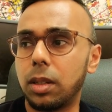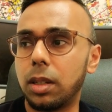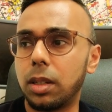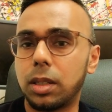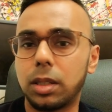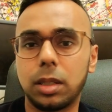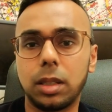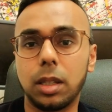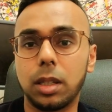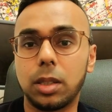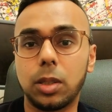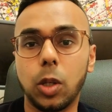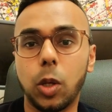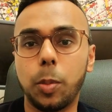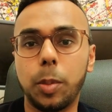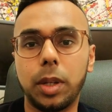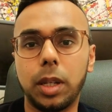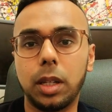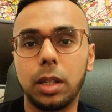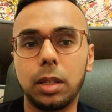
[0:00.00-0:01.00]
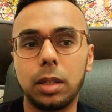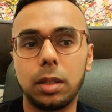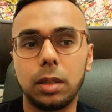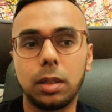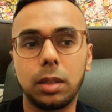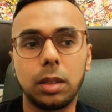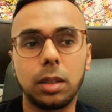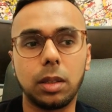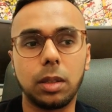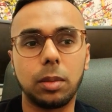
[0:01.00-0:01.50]
There's so many.
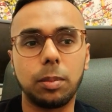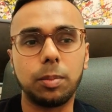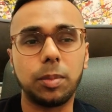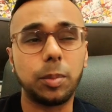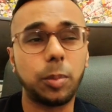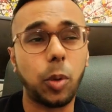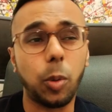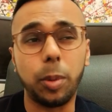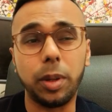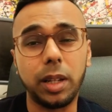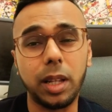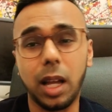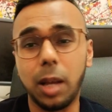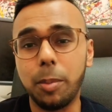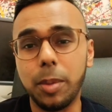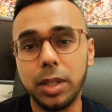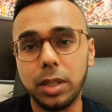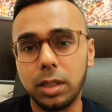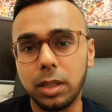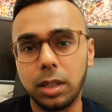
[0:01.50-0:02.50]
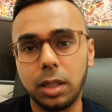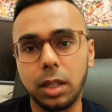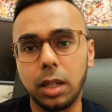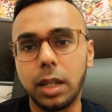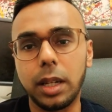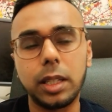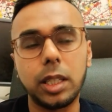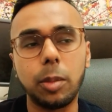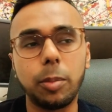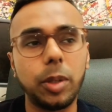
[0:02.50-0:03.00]
Probably the Amazon,
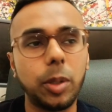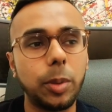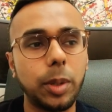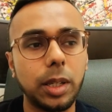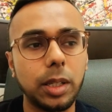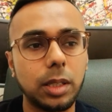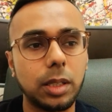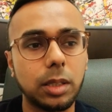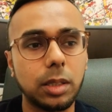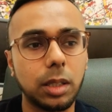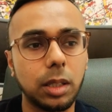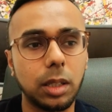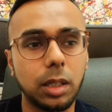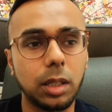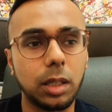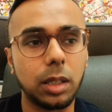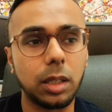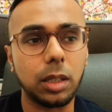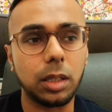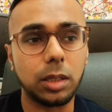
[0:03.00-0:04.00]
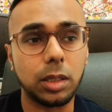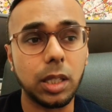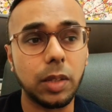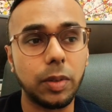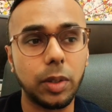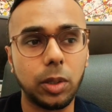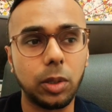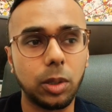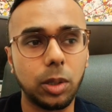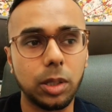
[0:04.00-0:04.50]
AWS
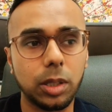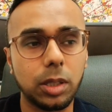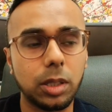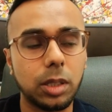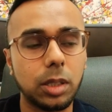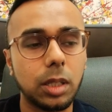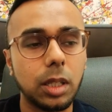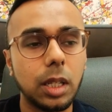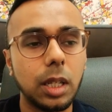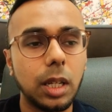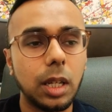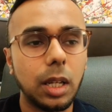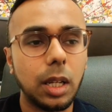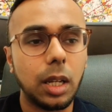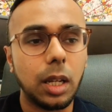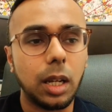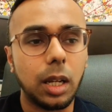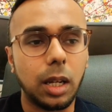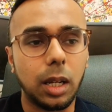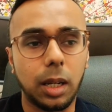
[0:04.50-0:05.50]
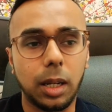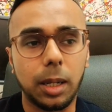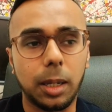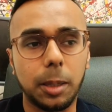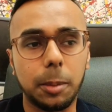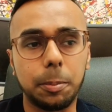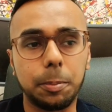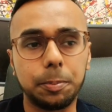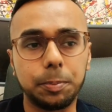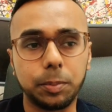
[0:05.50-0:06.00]
server costs.
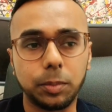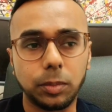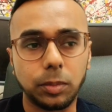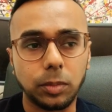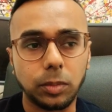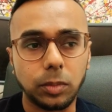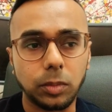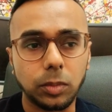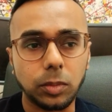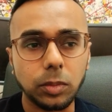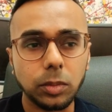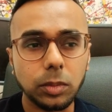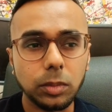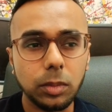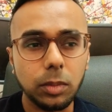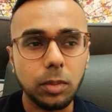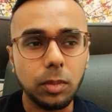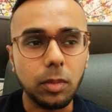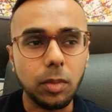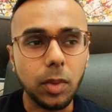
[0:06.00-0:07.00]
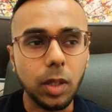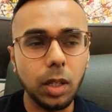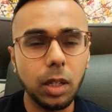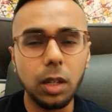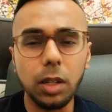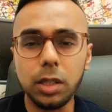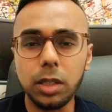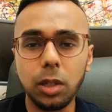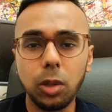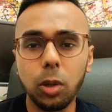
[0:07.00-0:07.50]
And
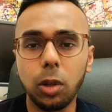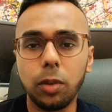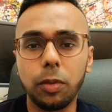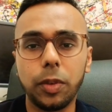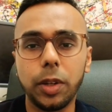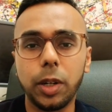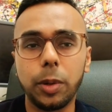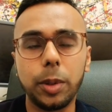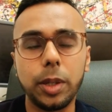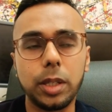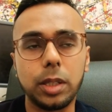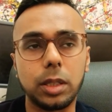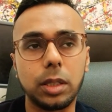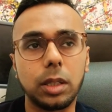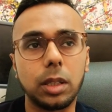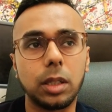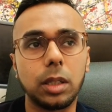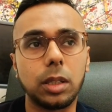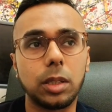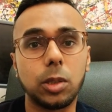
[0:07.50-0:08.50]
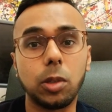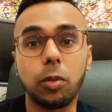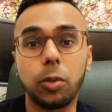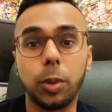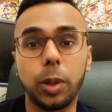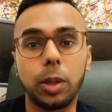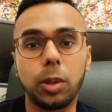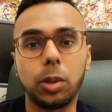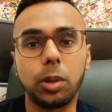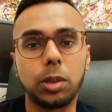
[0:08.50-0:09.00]
there's a lot of various
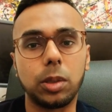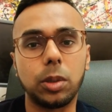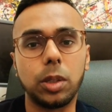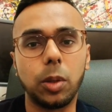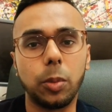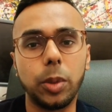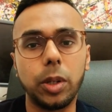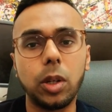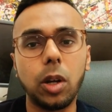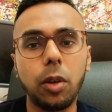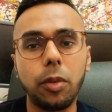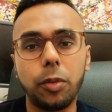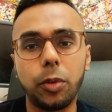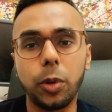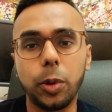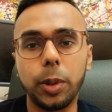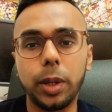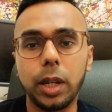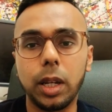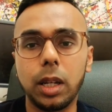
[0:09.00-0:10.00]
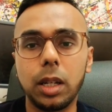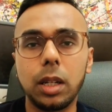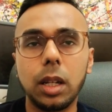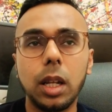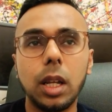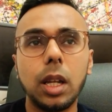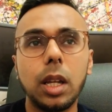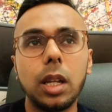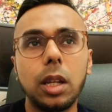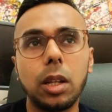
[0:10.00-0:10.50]
software costs. We'd go through it, and
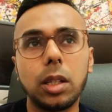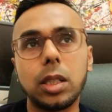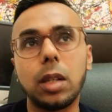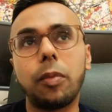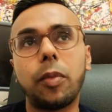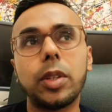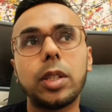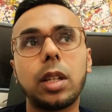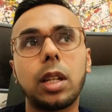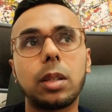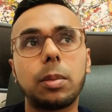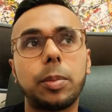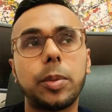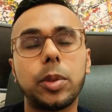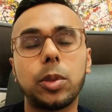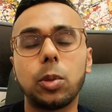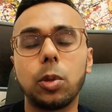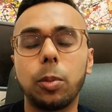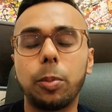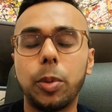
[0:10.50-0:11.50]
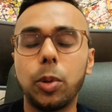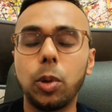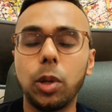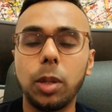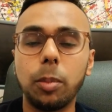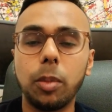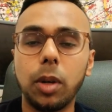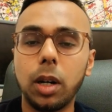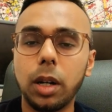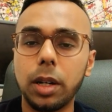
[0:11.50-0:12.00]
some things like sort of
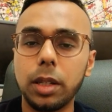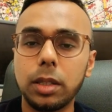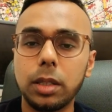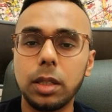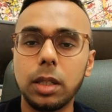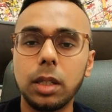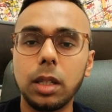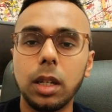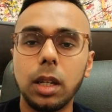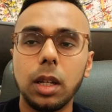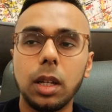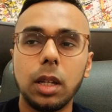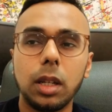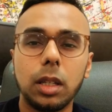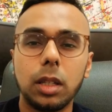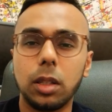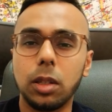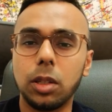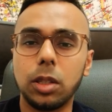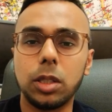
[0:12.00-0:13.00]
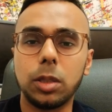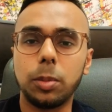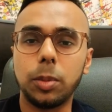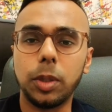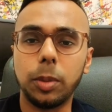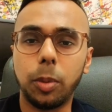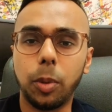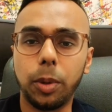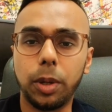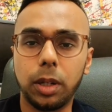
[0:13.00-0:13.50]
purely marketing, those
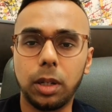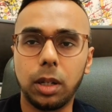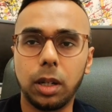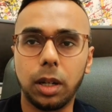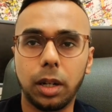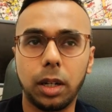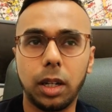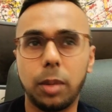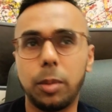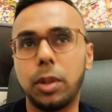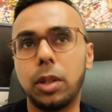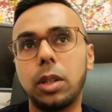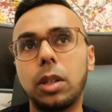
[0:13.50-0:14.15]
you probably can't claim.